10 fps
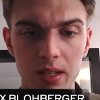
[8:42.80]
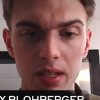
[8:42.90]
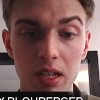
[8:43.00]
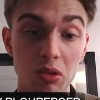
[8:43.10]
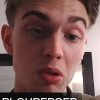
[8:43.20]

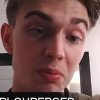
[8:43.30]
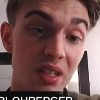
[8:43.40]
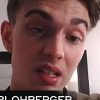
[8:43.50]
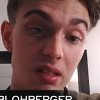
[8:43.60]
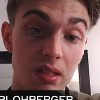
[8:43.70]
He told me
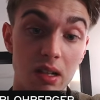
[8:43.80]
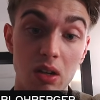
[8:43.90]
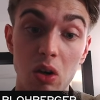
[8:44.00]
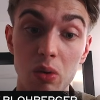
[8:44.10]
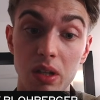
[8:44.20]
that
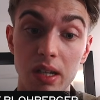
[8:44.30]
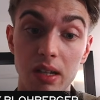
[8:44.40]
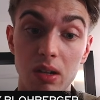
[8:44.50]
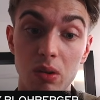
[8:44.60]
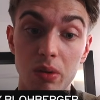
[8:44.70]

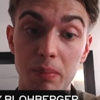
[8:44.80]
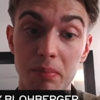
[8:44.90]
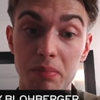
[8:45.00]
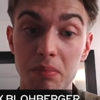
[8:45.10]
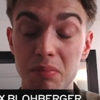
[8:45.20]
only
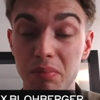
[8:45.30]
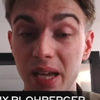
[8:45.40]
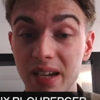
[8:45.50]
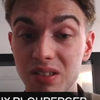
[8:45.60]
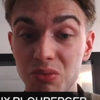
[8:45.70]

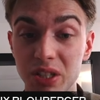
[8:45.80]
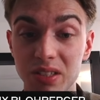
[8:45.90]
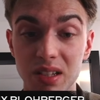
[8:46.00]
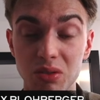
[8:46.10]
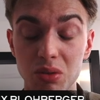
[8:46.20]
black is
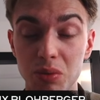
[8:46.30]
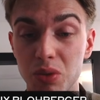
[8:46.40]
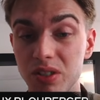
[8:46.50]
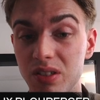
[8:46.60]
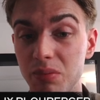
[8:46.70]
risking to be
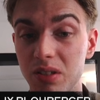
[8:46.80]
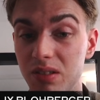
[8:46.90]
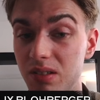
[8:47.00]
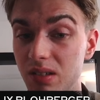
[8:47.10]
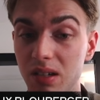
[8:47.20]
worse here, but
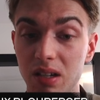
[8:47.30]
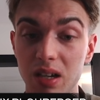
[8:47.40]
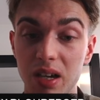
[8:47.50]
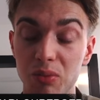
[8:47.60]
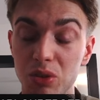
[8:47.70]

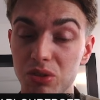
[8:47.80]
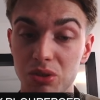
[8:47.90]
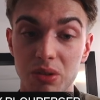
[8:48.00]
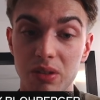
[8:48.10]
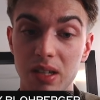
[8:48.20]
I wasn't
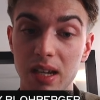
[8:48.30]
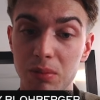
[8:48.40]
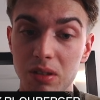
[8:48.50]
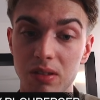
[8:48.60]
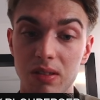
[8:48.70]
sure in the game,
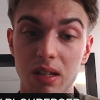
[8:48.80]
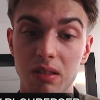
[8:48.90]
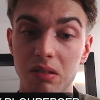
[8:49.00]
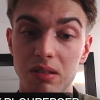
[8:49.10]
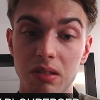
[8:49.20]

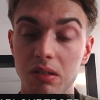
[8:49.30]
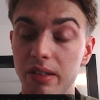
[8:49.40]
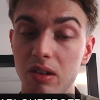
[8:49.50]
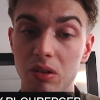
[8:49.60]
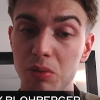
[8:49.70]
and still
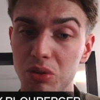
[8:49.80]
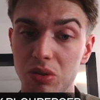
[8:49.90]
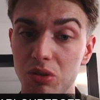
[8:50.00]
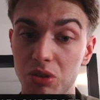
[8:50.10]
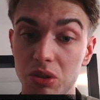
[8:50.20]
now I'm also
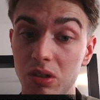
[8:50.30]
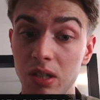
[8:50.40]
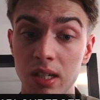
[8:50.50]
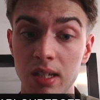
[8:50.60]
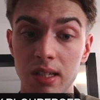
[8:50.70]
not sure
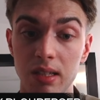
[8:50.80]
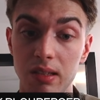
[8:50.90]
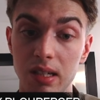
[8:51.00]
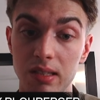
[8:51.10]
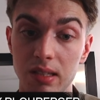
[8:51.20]

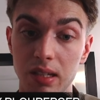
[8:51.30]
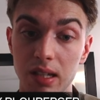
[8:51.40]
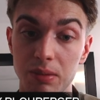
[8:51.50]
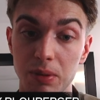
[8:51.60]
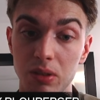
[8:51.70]
that is the
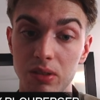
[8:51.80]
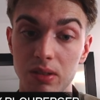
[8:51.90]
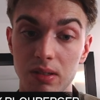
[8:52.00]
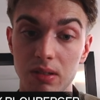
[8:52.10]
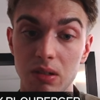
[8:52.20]
case
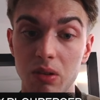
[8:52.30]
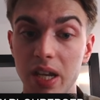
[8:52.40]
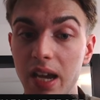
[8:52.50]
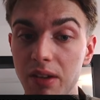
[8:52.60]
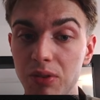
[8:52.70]
because, okay,
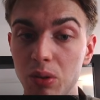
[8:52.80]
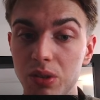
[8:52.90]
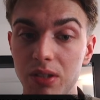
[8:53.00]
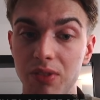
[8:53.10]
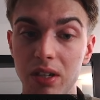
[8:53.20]
I have to go
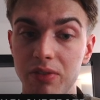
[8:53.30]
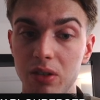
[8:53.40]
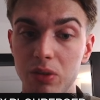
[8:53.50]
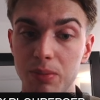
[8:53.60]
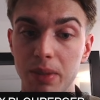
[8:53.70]
c5,
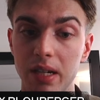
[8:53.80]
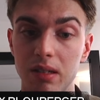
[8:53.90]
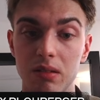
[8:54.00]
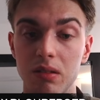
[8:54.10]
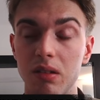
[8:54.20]
otherwise black
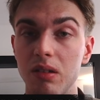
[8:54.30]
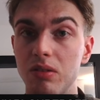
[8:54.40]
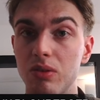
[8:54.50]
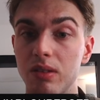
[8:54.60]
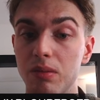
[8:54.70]
is
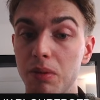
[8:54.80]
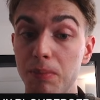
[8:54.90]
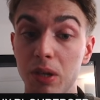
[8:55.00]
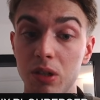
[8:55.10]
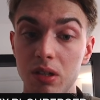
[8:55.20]
just a bit
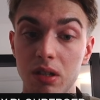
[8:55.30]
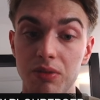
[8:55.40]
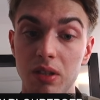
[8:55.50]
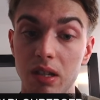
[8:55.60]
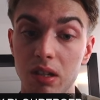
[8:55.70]
better
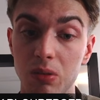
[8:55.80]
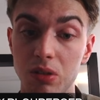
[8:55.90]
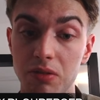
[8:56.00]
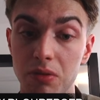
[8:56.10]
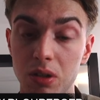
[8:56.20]
after taking on
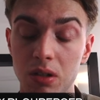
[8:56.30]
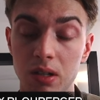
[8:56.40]
c4.